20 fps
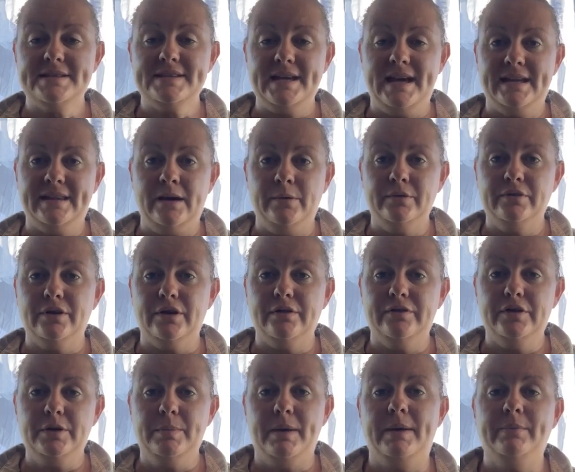the saying that, we've got a
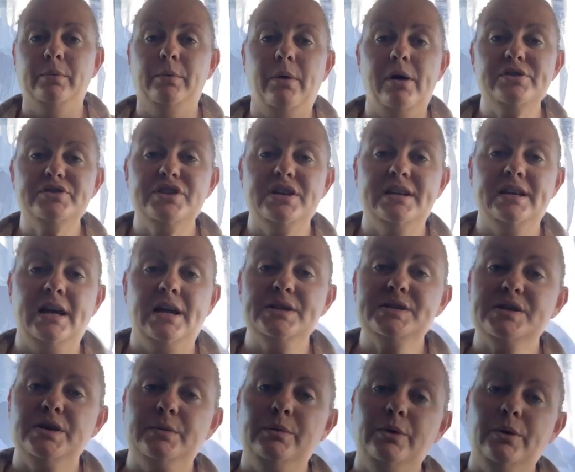few people watching now,
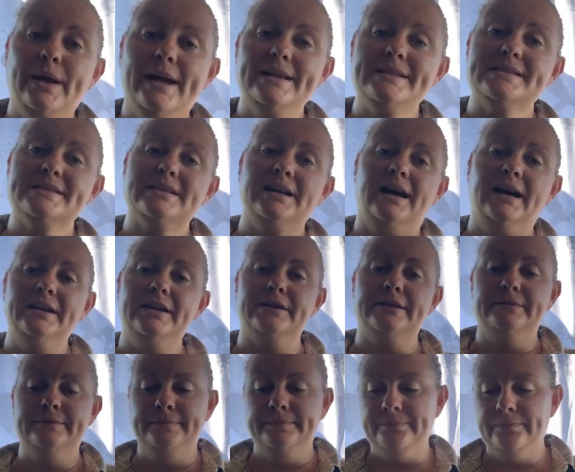so we'll get
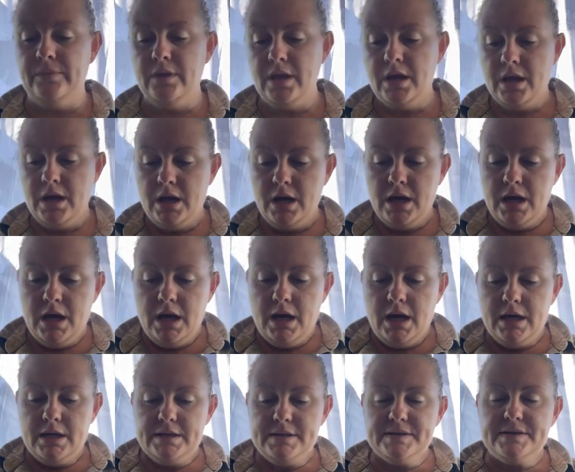started.
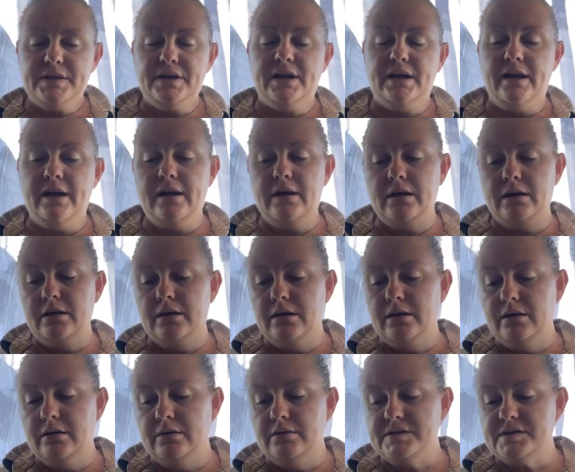So yeah,
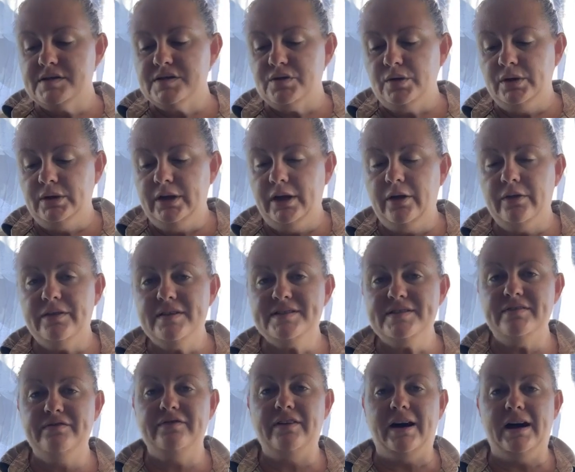soil health is
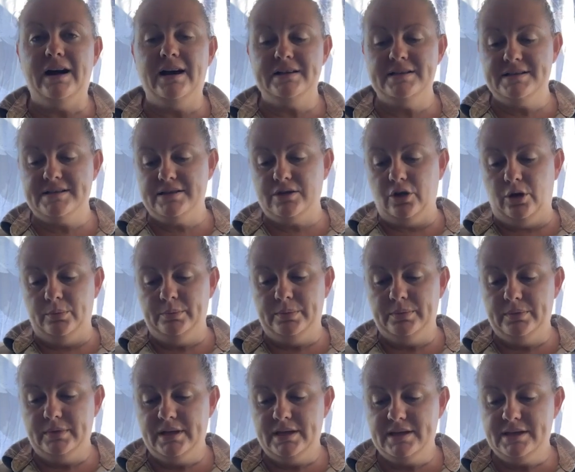a vast
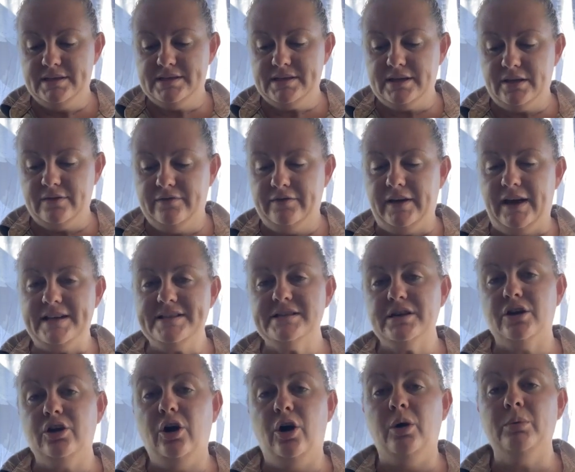
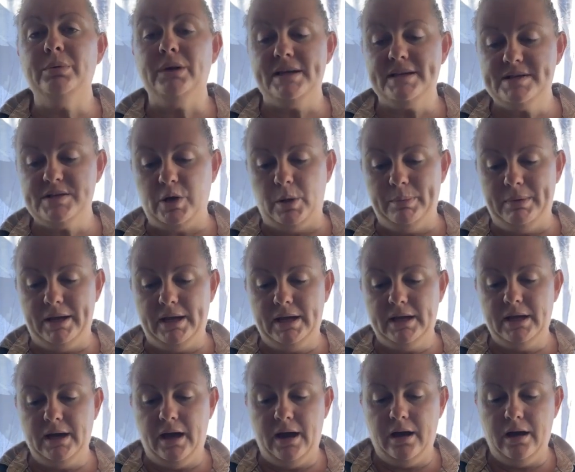and complex
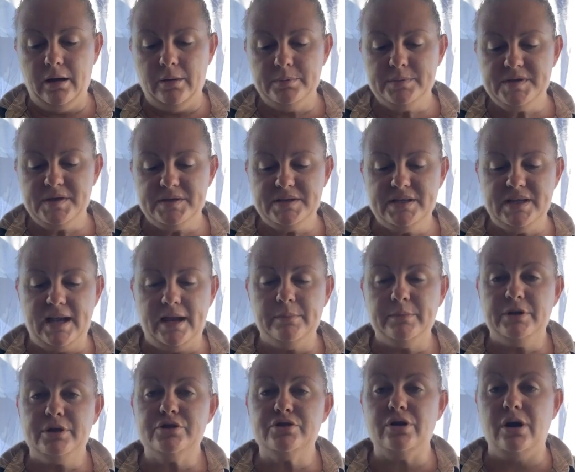topic. So today I'm
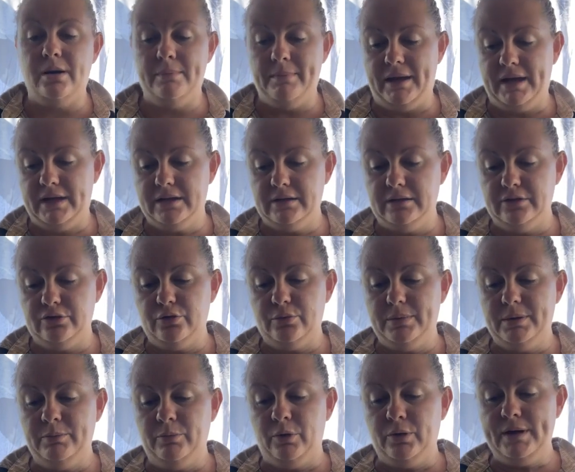going to try and make it a little
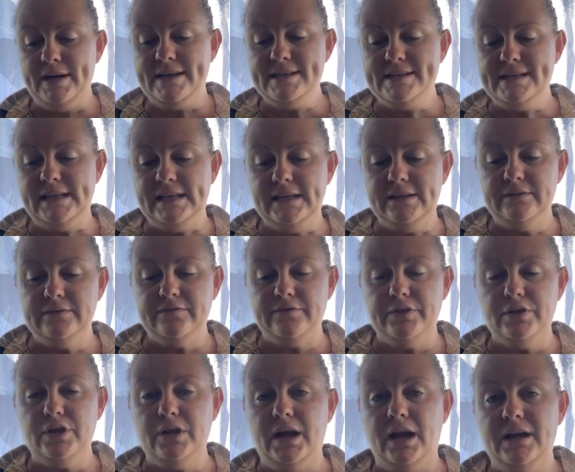bit more easy for
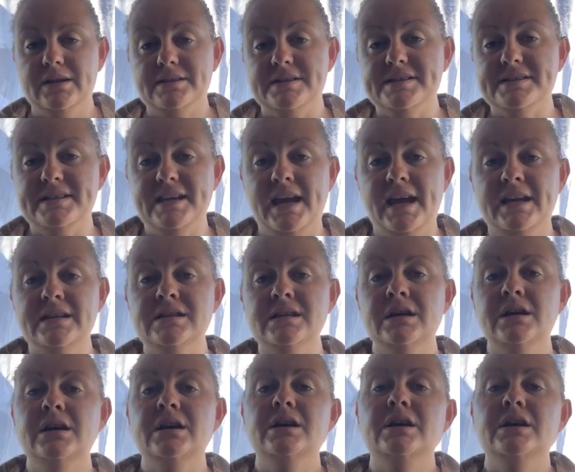you to understand